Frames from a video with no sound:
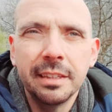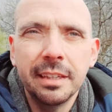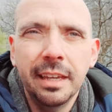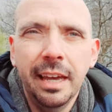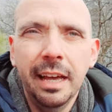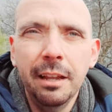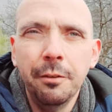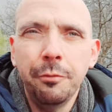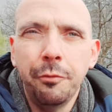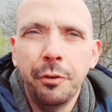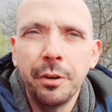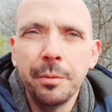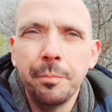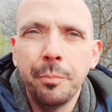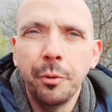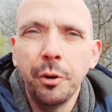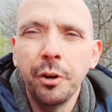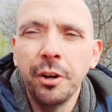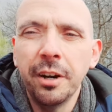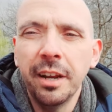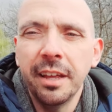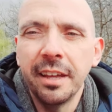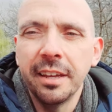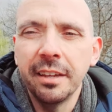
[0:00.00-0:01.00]
Alfred
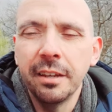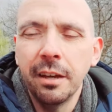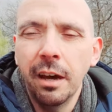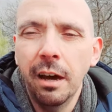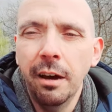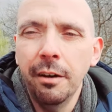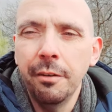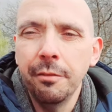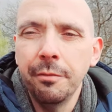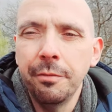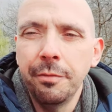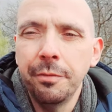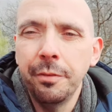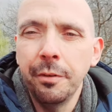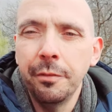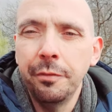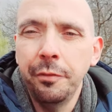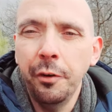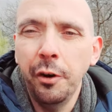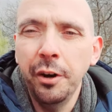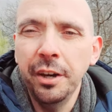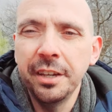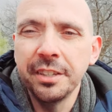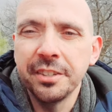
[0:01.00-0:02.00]
Bourla of
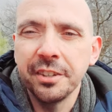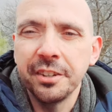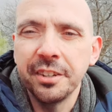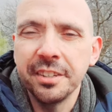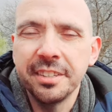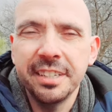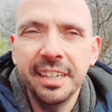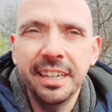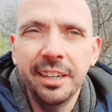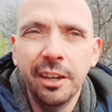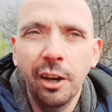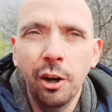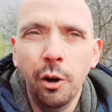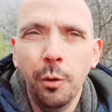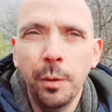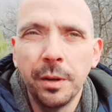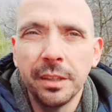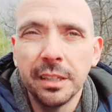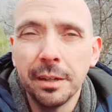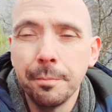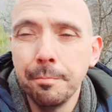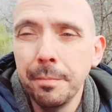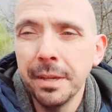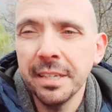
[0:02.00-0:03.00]
Pfizer, the CEO,
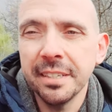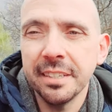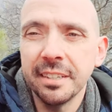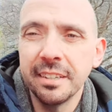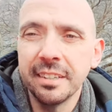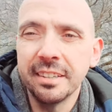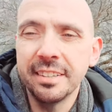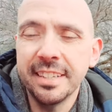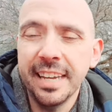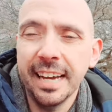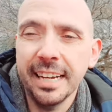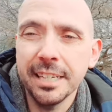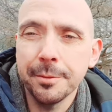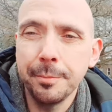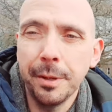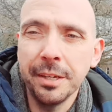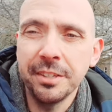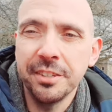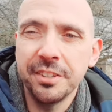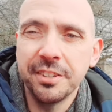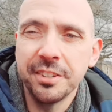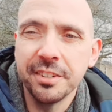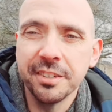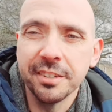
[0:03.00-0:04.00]
and they're missing text
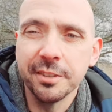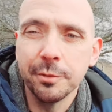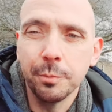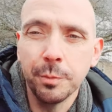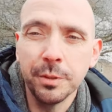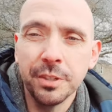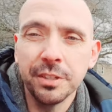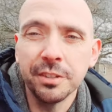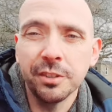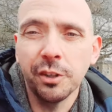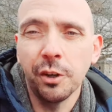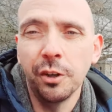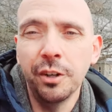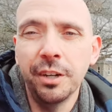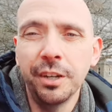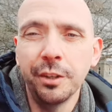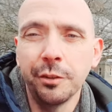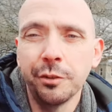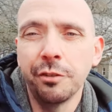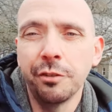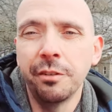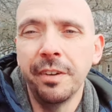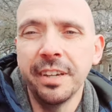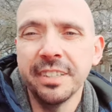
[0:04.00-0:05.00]
messages, which is currently
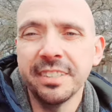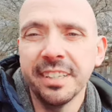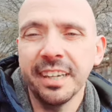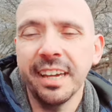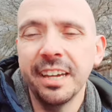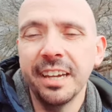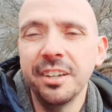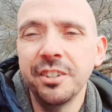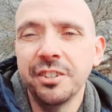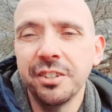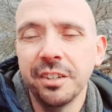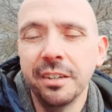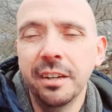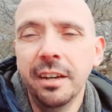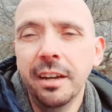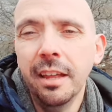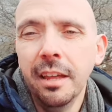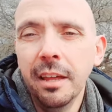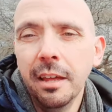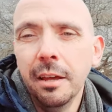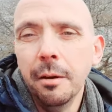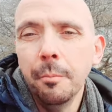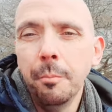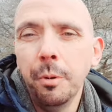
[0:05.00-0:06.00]
under investigation
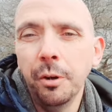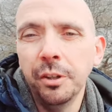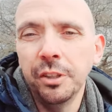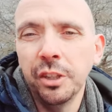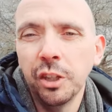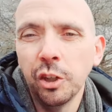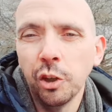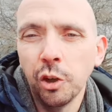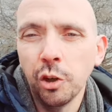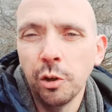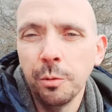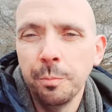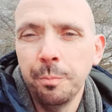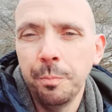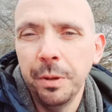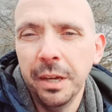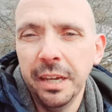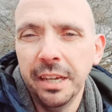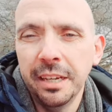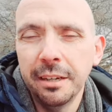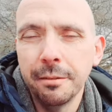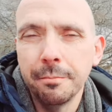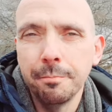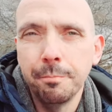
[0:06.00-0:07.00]
by the
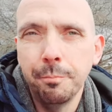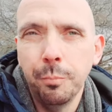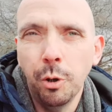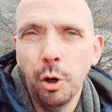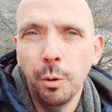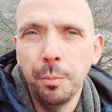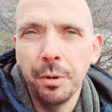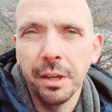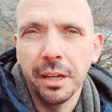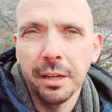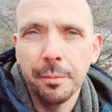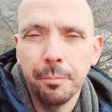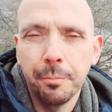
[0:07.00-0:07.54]
European Public